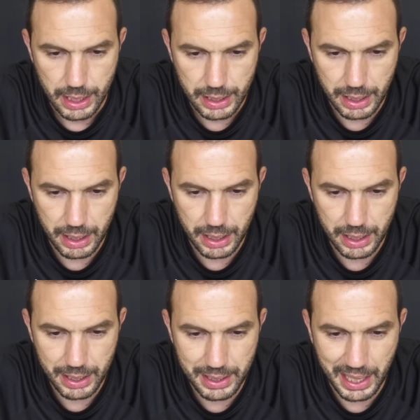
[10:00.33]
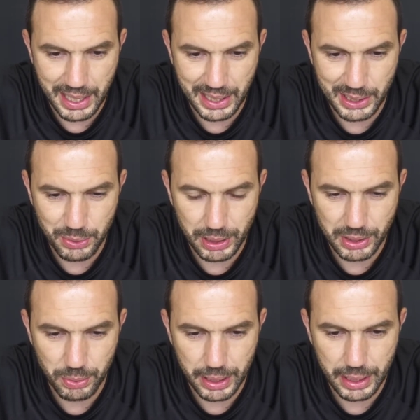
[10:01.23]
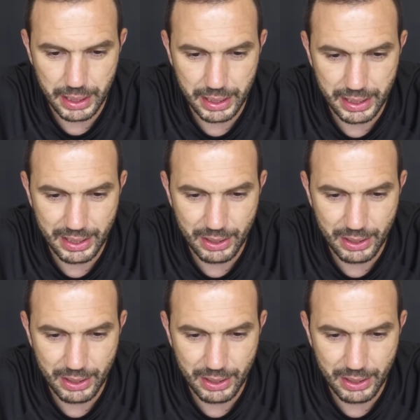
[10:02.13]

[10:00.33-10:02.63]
the English ones were,